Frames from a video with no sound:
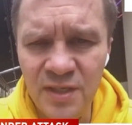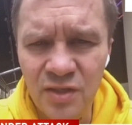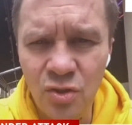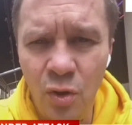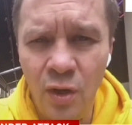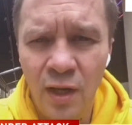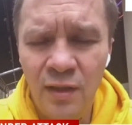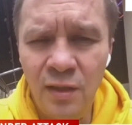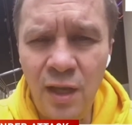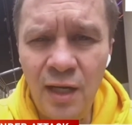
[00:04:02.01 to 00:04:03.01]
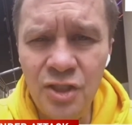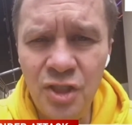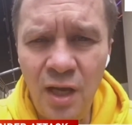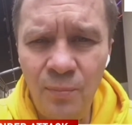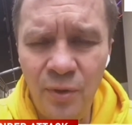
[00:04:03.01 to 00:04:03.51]
So the
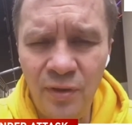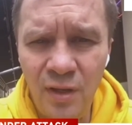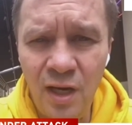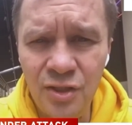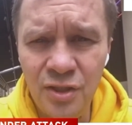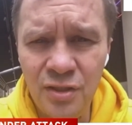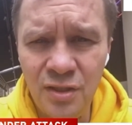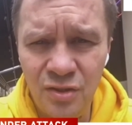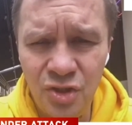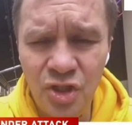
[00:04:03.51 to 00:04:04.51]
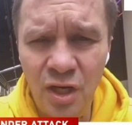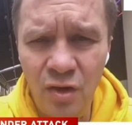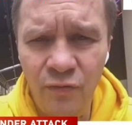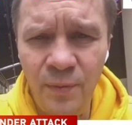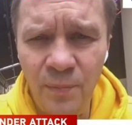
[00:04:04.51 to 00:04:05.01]
large number, the largest
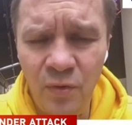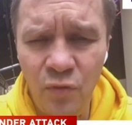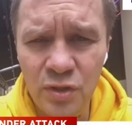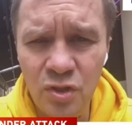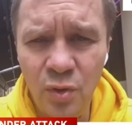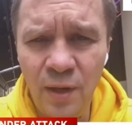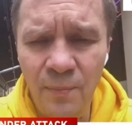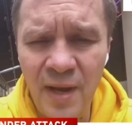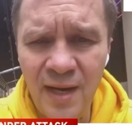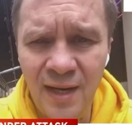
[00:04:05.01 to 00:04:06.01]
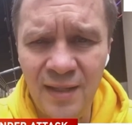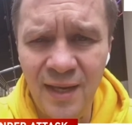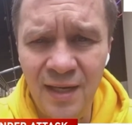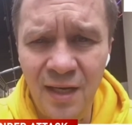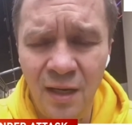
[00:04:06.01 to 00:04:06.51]
share of people wants to come back at
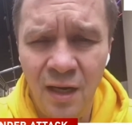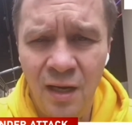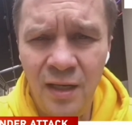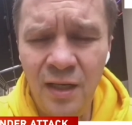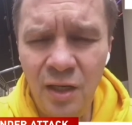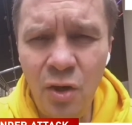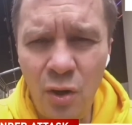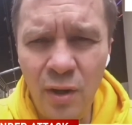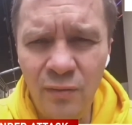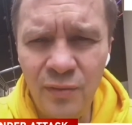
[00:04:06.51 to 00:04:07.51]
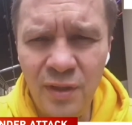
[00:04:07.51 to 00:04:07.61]
any, you know,